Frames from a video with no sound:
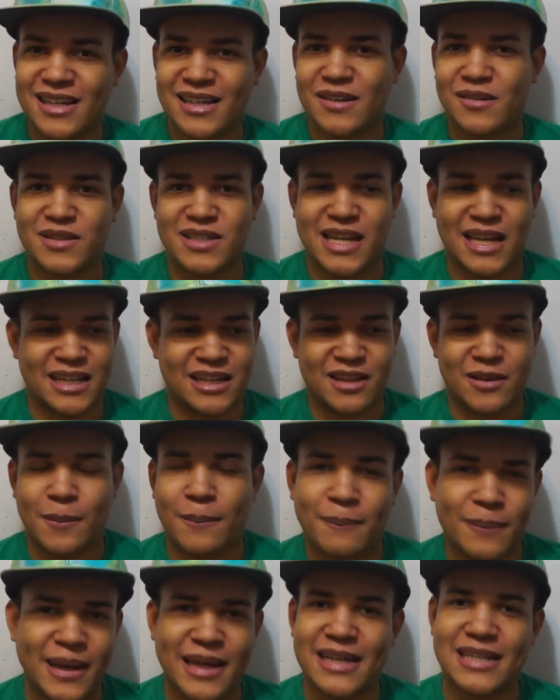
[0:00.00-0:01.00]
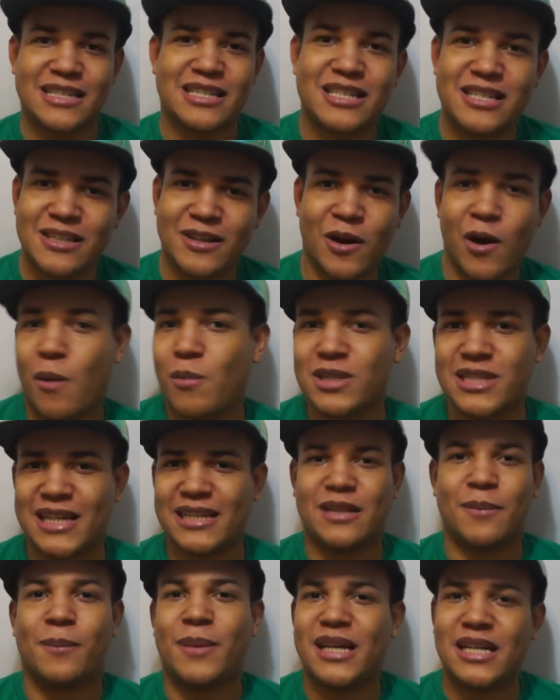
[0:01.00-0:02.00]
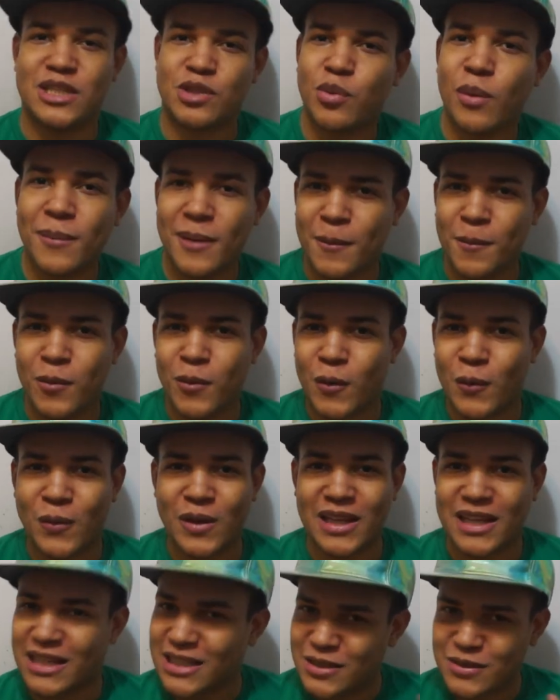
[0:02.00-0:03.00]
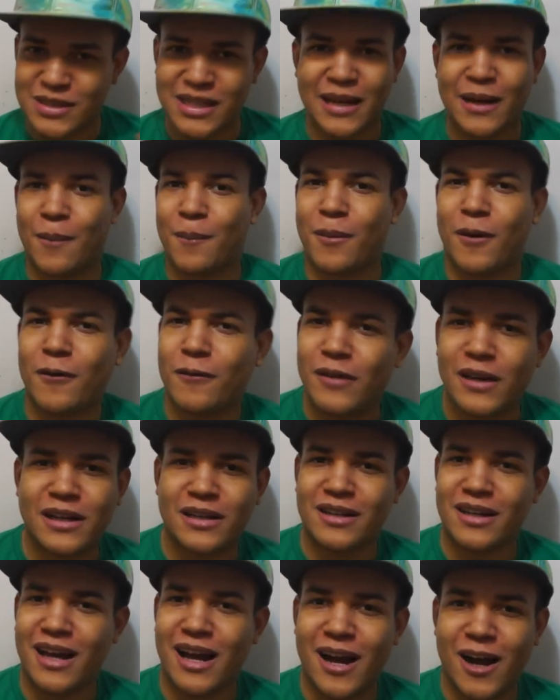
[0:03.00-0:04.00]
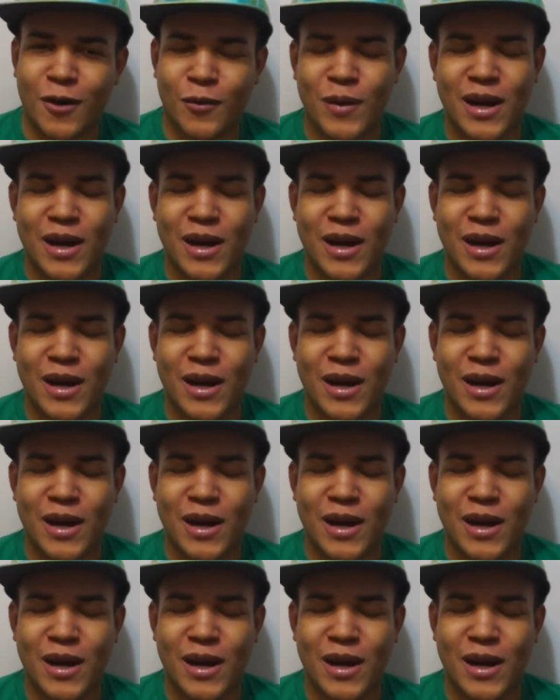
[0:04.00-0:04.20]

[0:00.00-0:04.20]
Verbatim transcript: it was like the biggest almost like the biggest swimming pool really because it was like a perfect uh,